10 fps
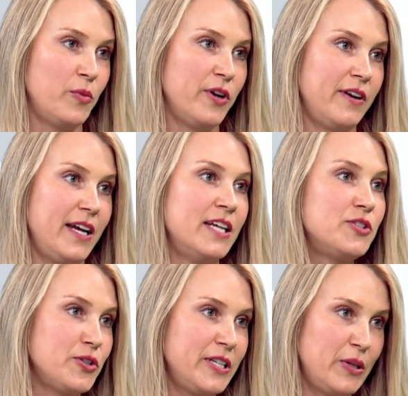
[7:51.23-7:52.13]
we're
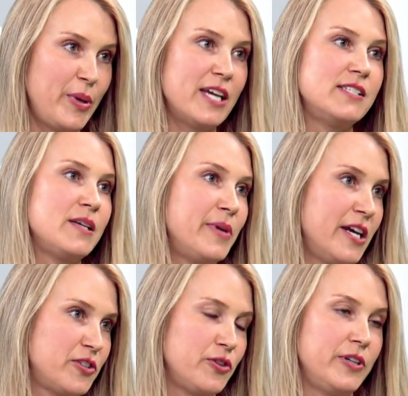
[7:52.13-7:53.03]
entering the
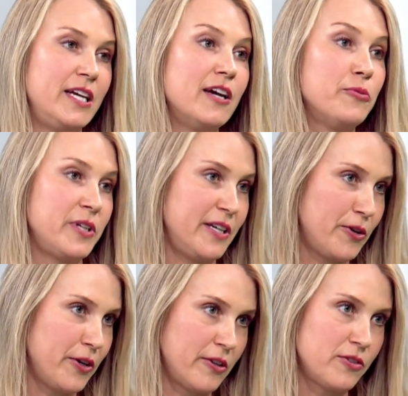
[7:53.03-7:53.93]
pandemic during a really
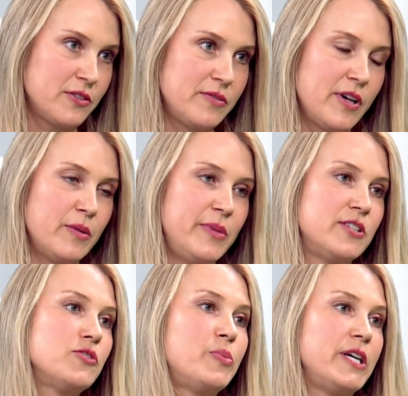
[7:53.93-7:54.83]
critical
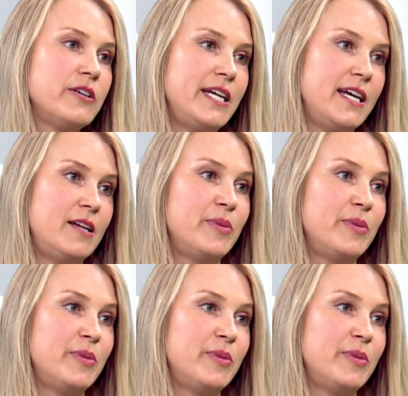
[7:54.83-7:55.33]
developmental period,